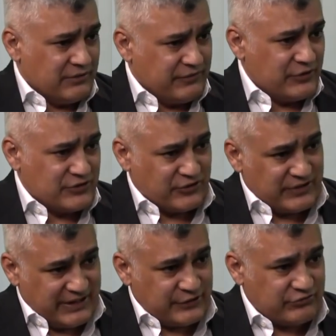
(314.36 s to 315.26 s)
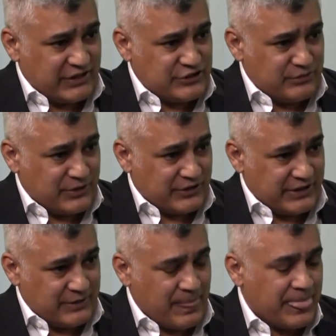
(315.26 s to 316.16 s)
focus on the integration
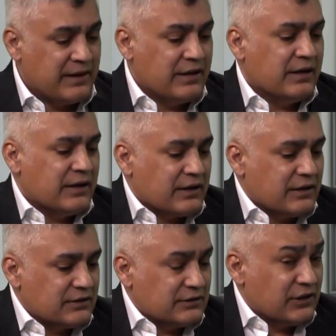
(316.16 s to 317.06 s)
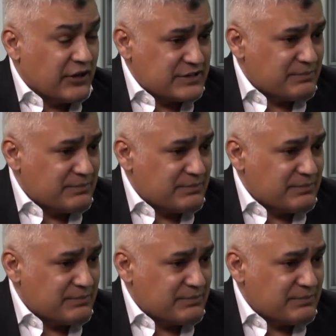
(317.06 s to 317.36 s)
market. Last